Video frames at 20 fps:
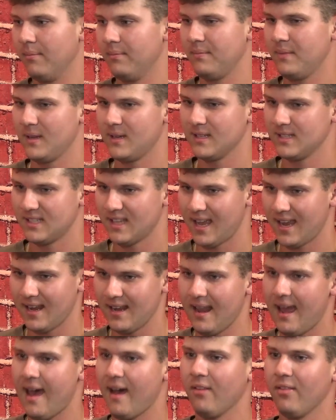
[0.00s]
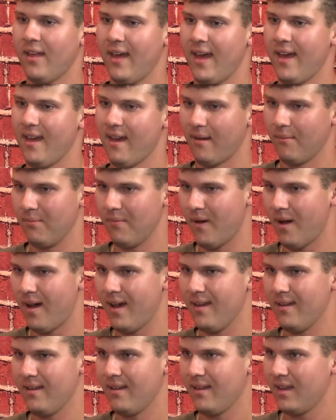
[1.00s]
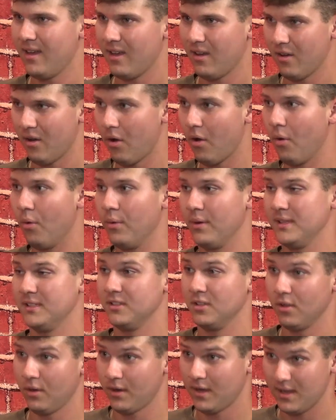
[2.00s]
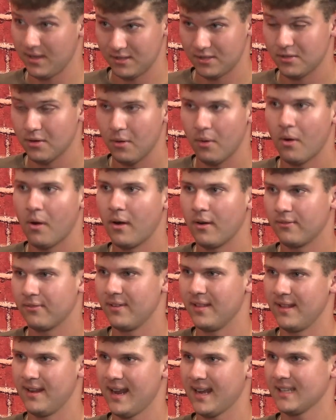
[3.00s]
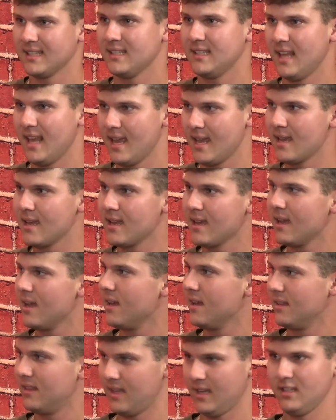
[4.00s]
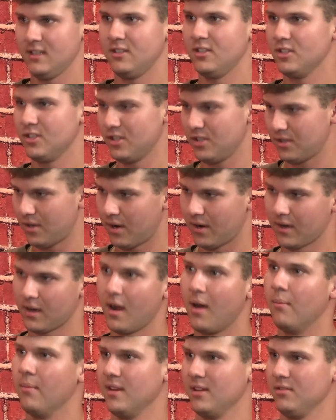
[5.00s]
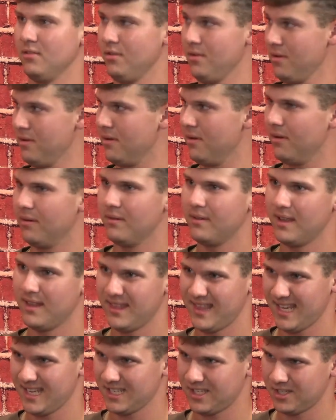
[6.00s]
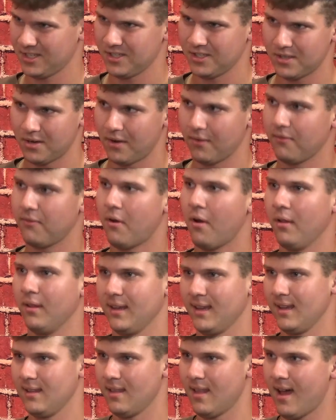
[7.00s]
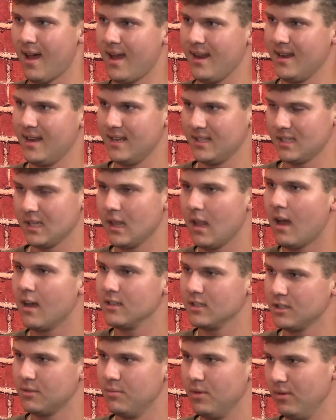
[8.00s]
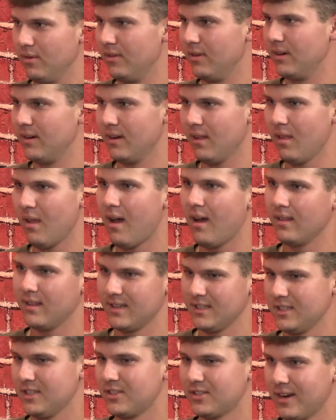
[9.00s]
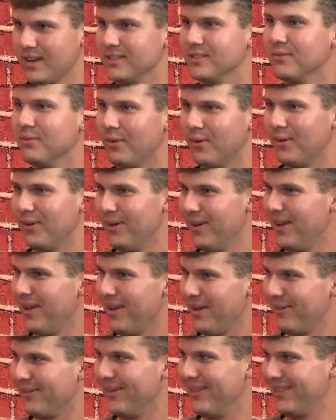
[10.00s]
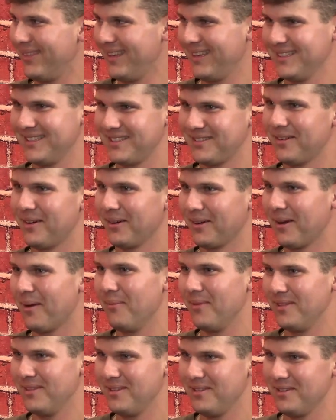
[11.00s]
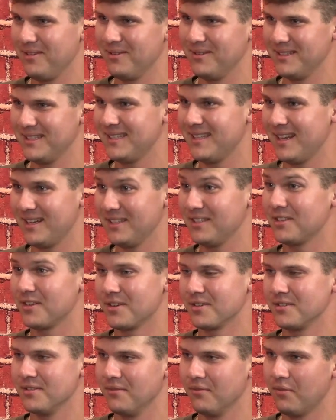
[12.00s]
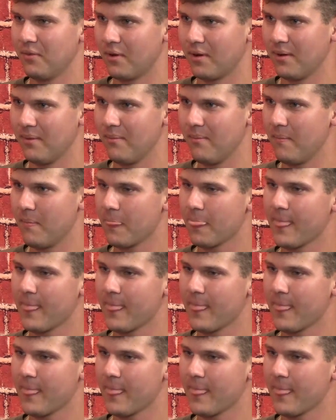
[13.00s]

Because like now that I'm not always looking so hard for the next thing, they just start coming to you and things just start falling in line. And it's a lot smoother and a lot less stressful when things start coming to you instead of searching for them.